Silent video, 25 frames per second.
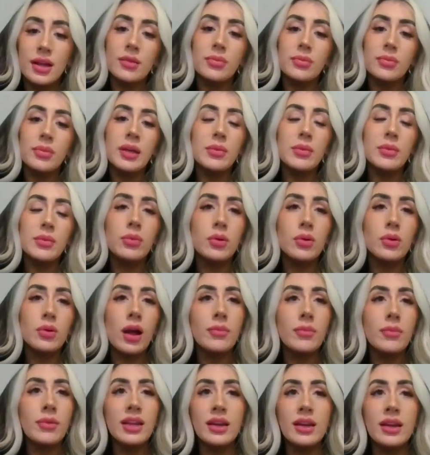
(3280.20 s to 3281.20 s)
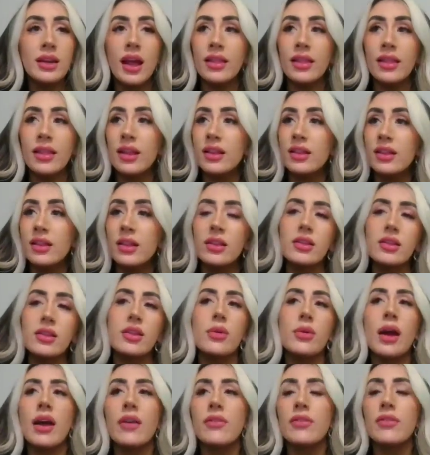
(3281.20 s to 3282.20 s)
And people, I mean, and then
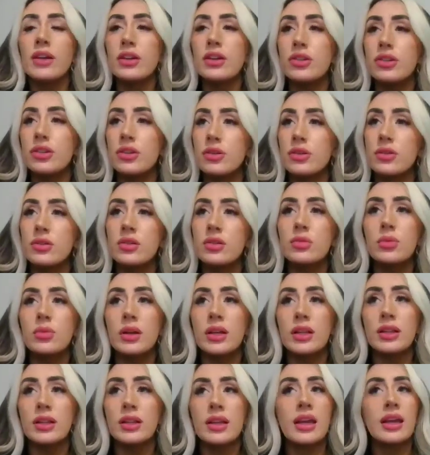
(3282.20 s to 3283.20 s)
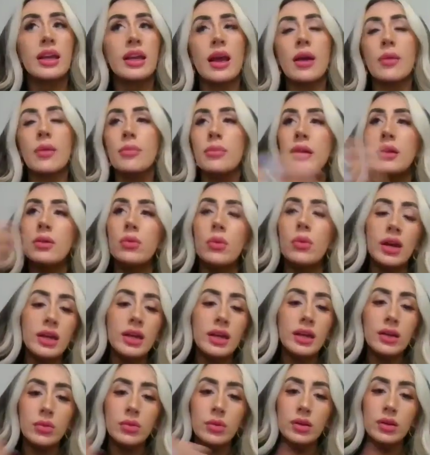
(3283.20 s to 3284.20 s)
you have issues with like at
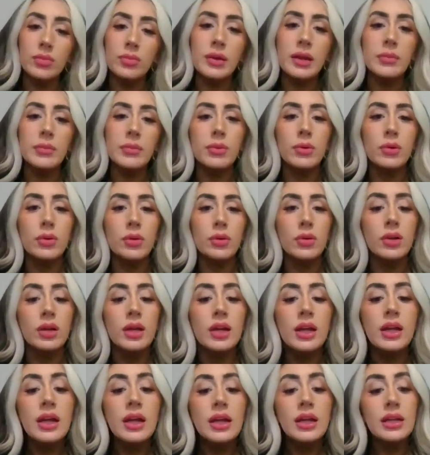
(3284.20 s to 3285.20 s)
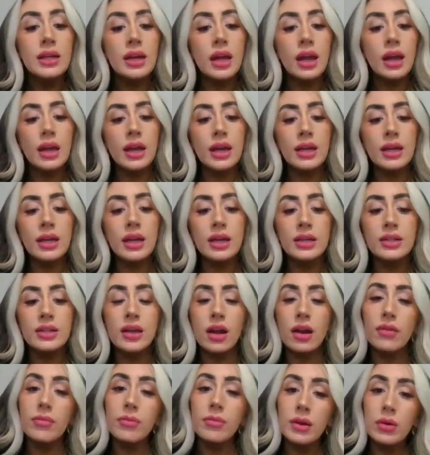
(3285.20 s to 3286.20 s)
BYU with people getting kicked
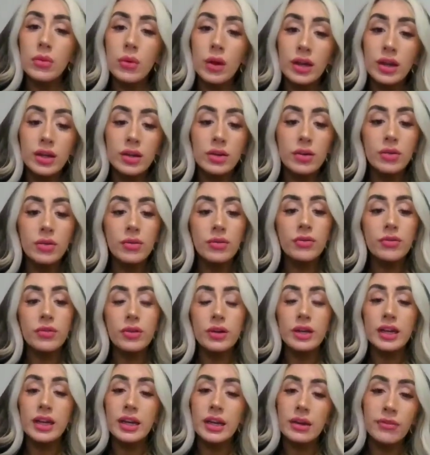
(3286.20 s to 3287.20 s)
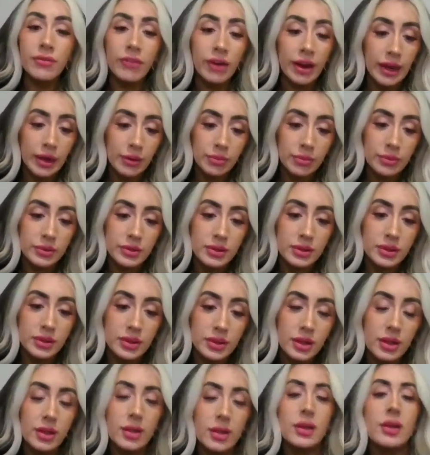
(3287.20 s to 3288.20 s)
out of BYU for getting raped